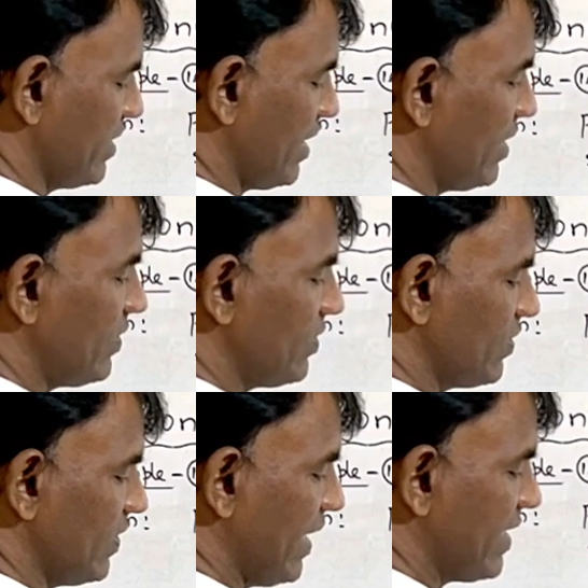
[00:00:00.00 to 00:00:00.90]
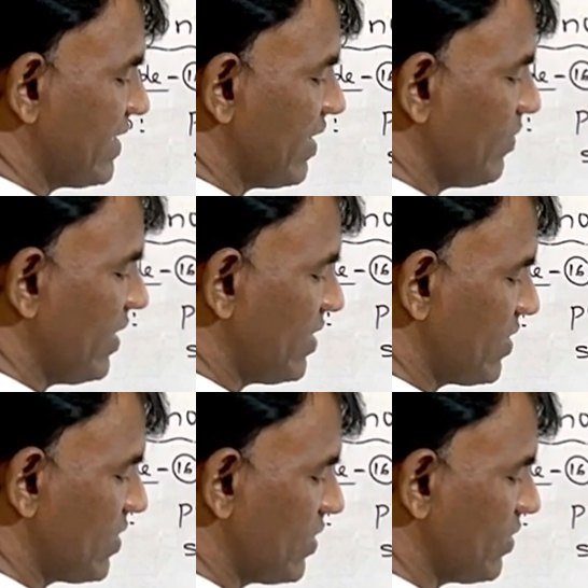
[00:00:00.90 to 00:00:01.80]
Now LCM
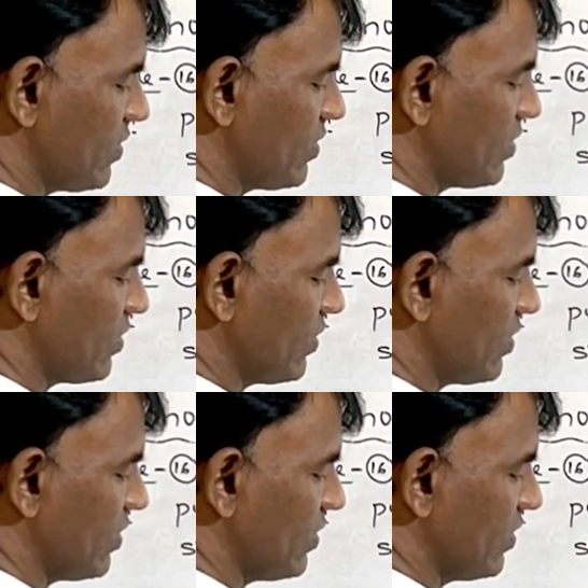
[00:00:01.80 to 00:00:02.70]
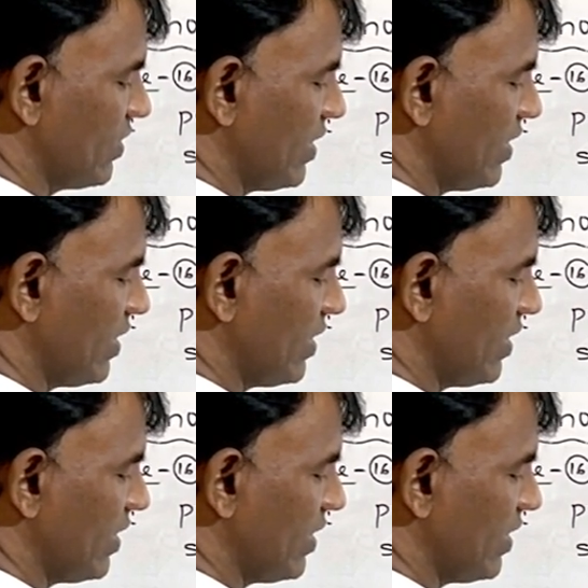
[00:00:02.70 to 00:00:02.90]
is 2 root 2.